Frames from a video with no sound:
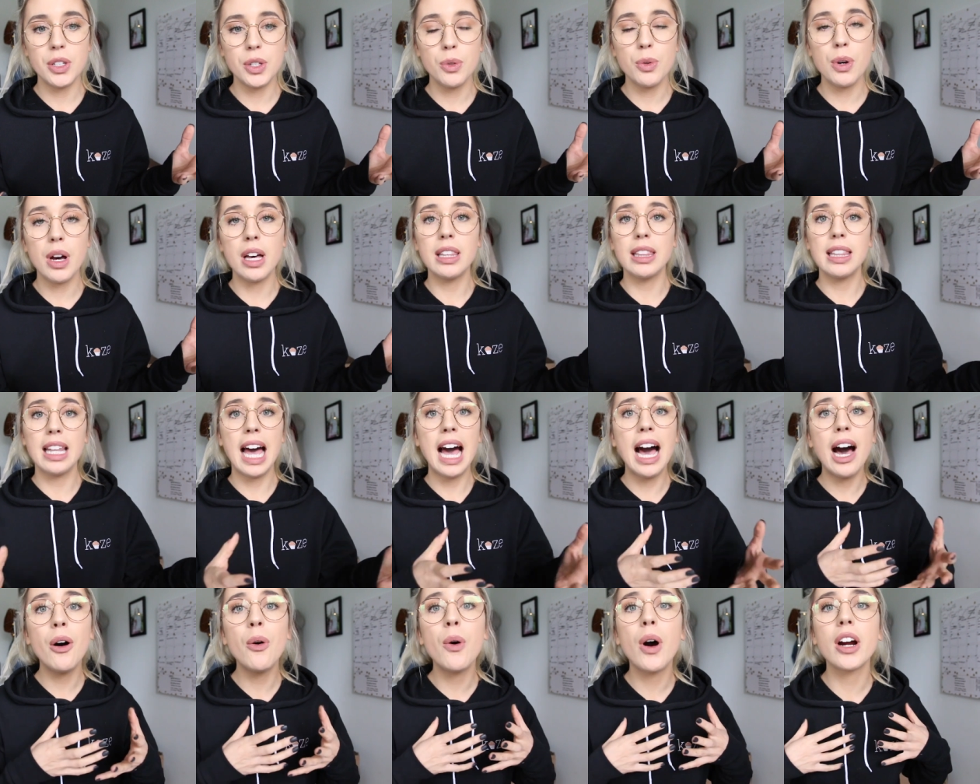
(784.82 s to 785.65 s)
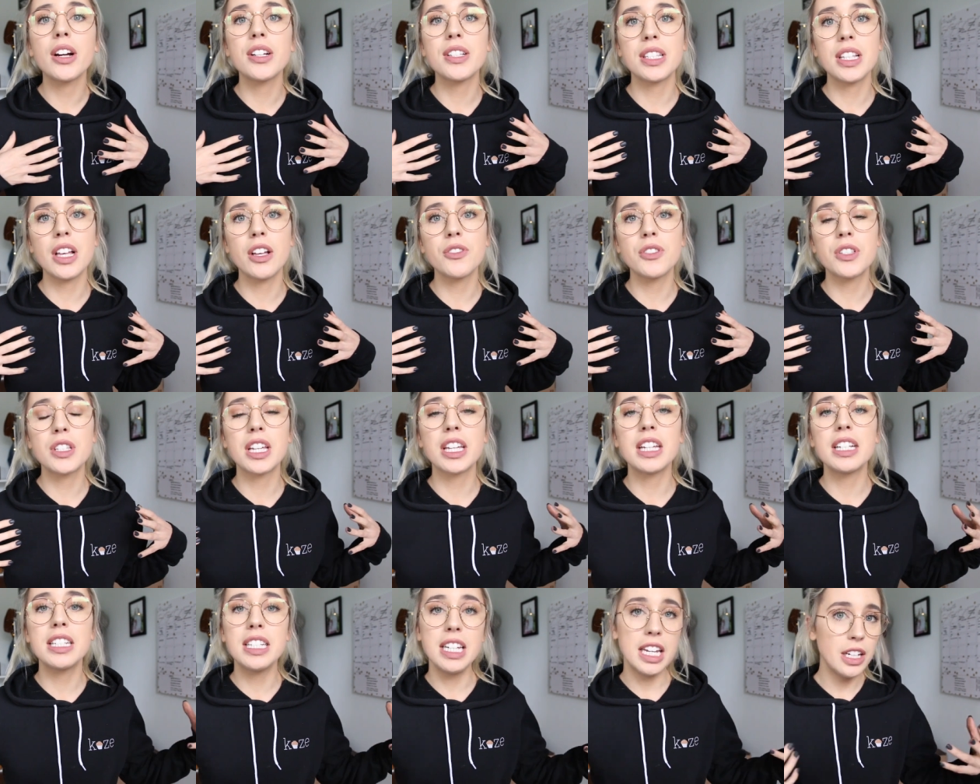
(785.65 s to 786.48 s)
to allow ourselves
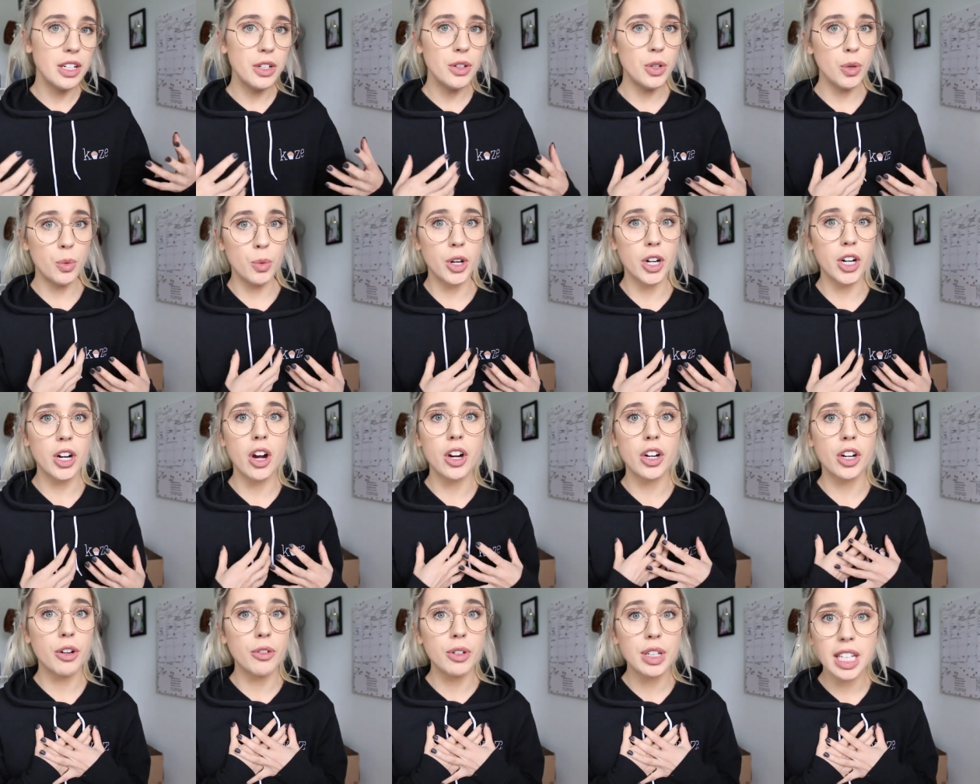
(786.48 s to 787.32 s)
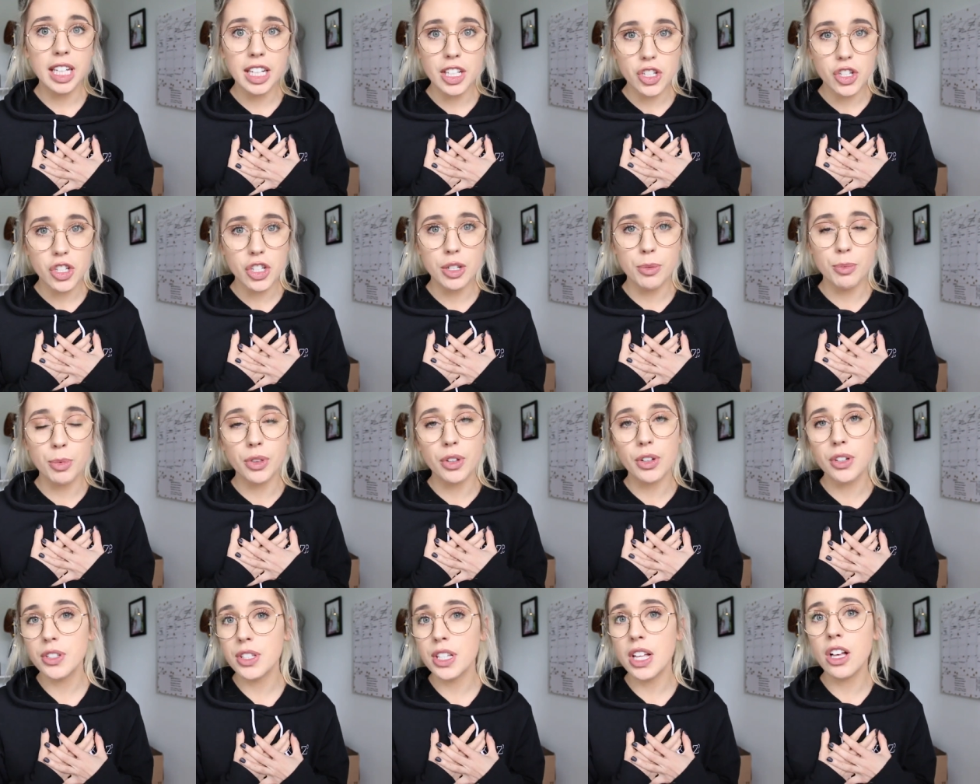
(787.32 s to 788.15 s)
to continue to work on our relationship
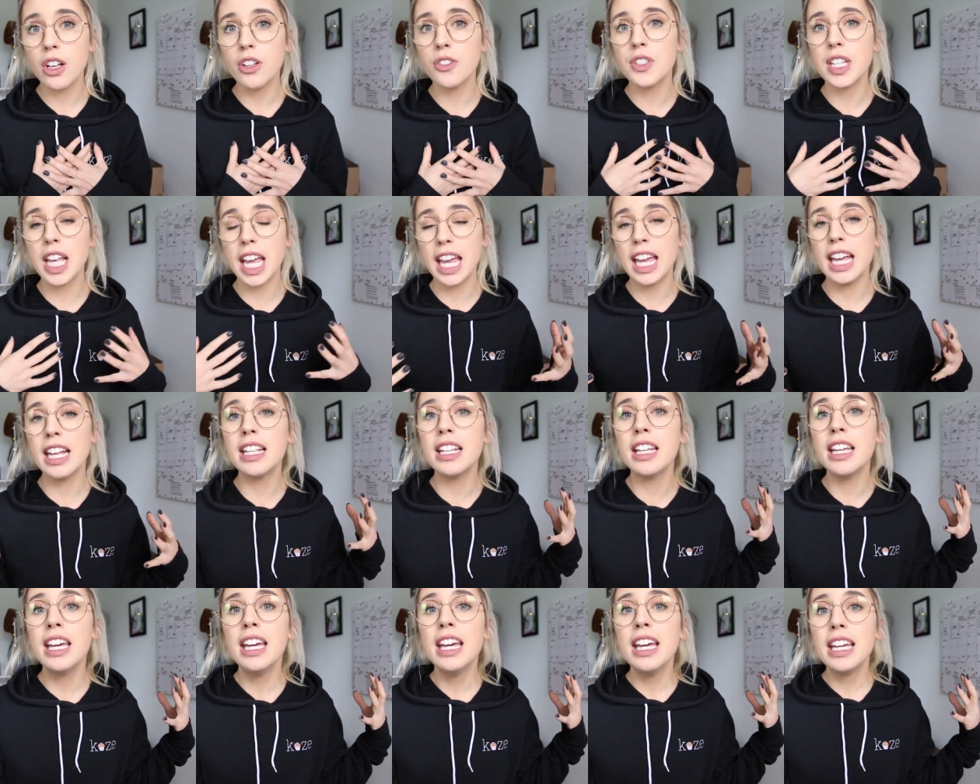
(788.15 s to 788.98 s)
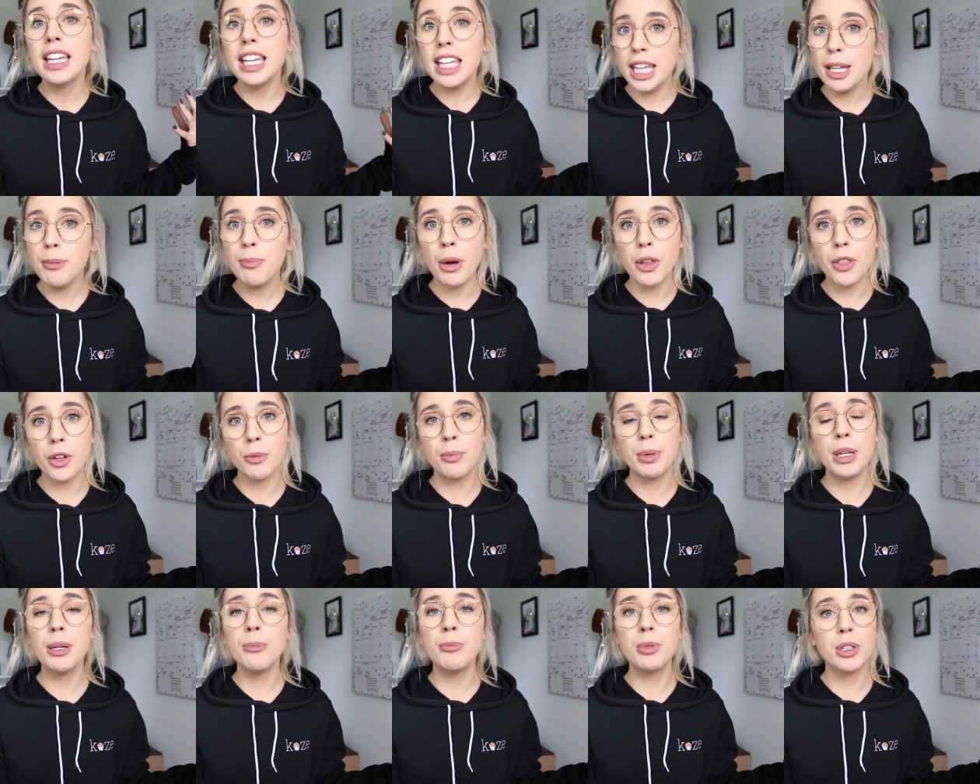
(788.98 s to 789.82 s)
with ourselves and keep
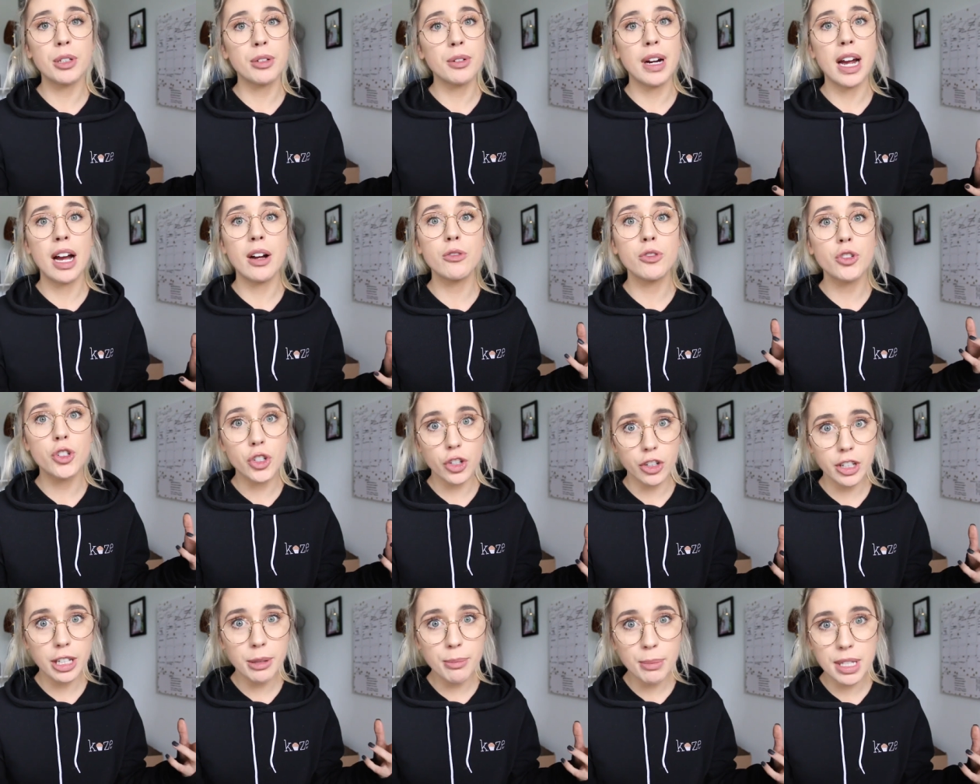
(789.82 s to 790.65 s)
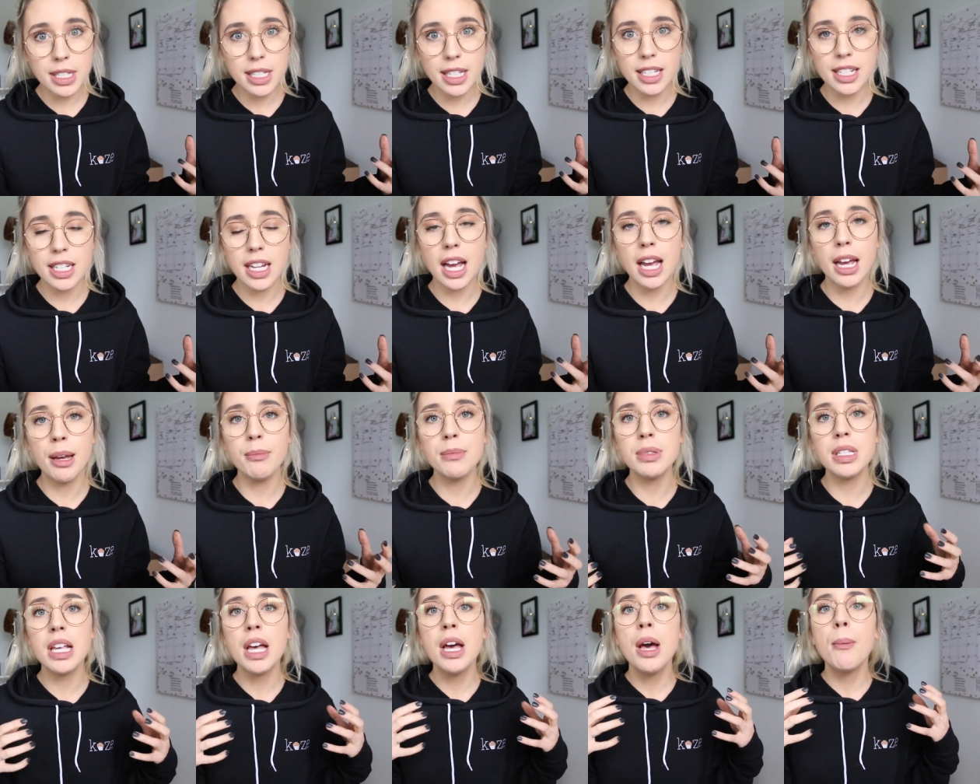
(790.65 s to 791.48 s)
other people around during busy
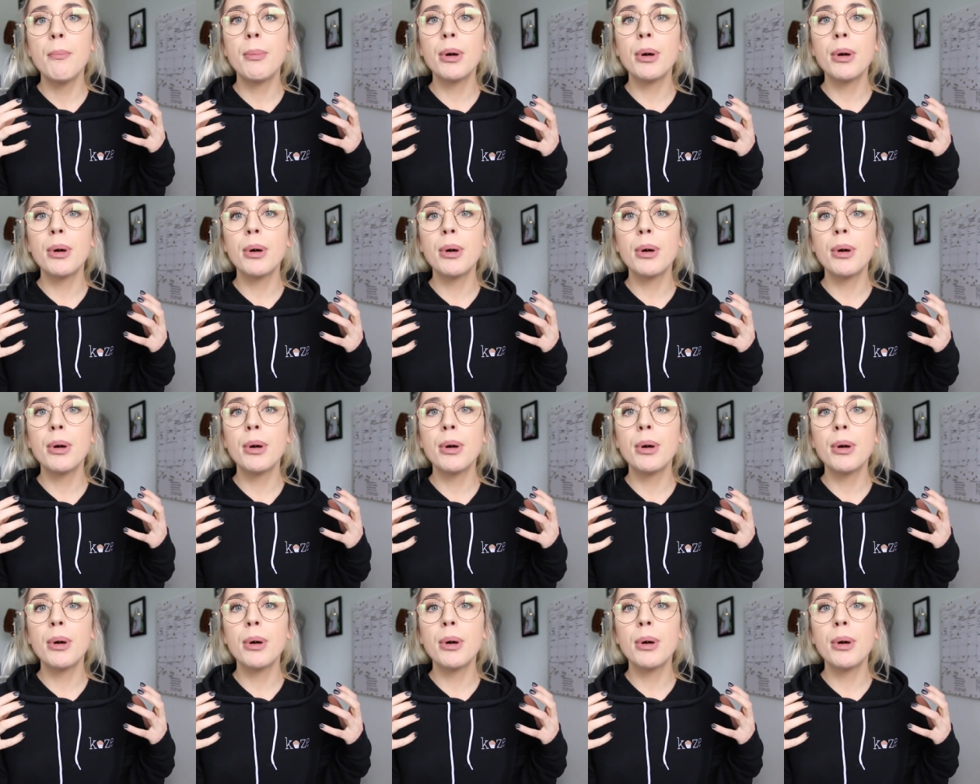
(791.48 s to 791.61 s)
times,